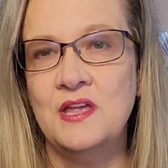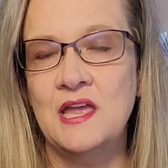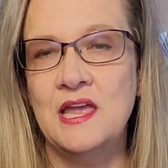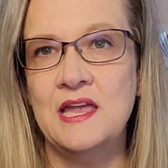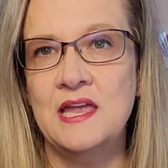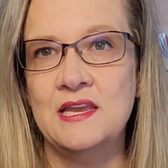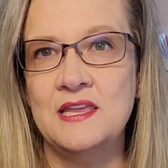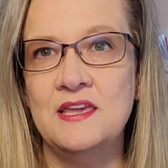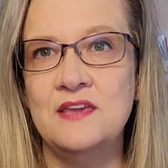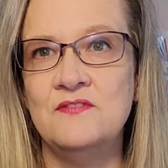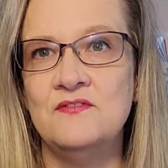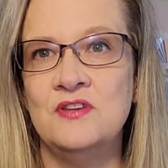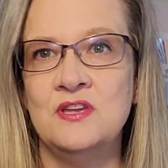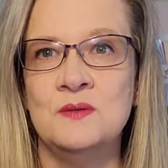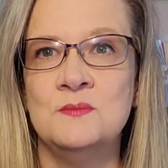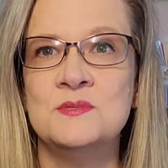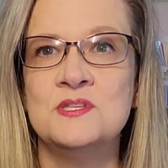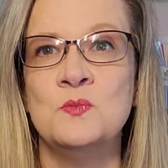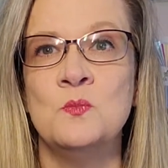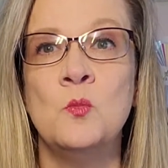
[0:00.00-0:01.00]
and give him
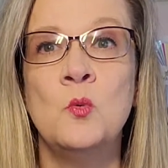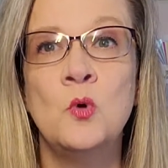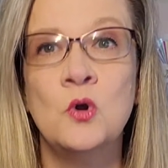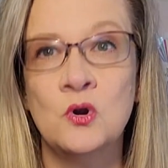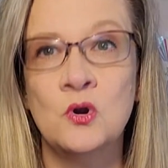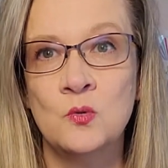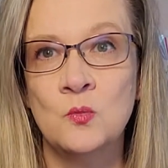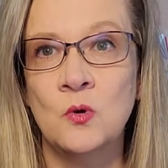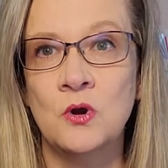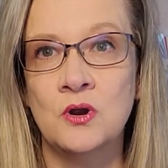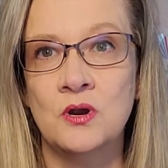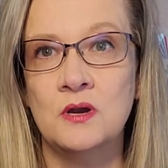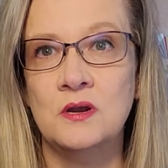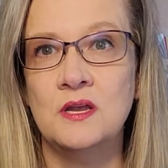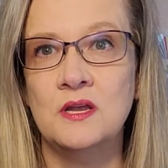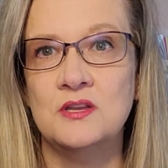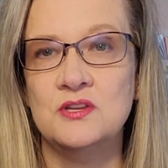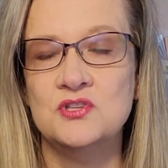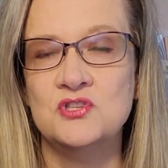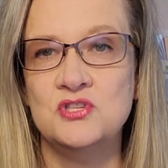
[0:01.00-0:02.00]
some more work
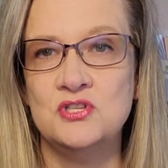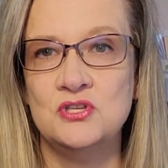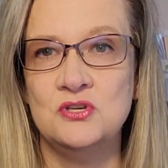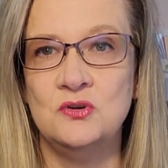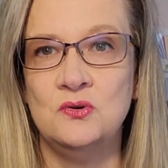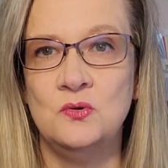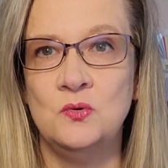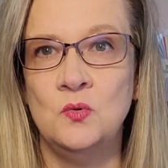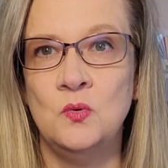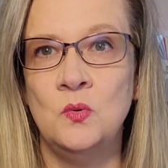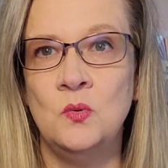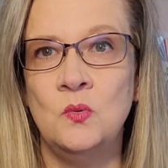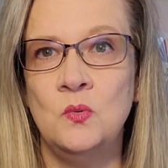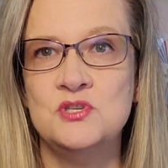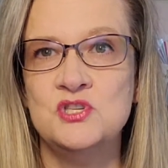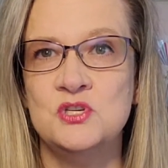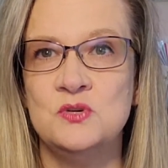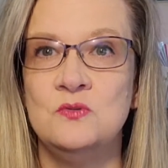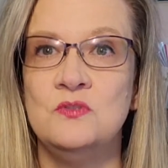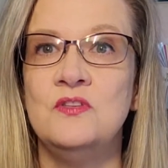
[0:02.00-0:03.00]
to
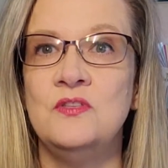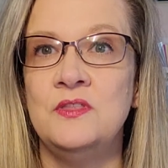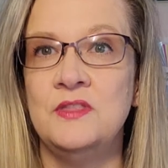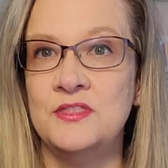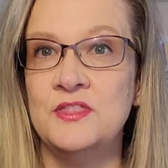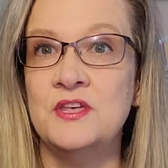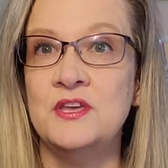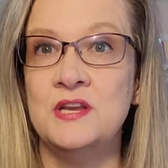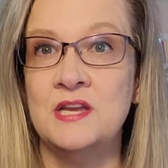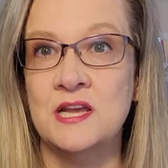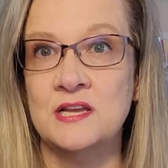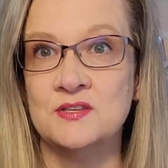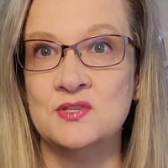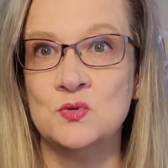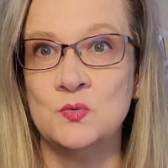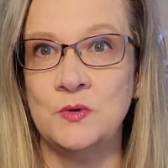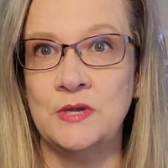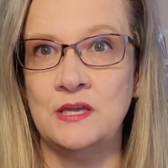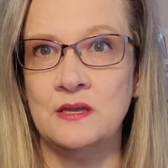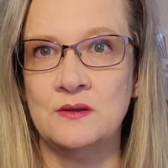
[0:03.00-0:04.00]
do the next
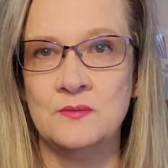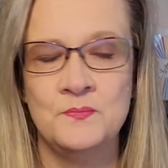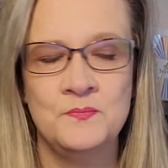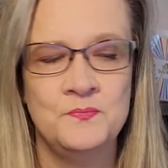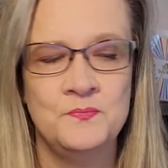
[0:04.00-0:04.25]
week.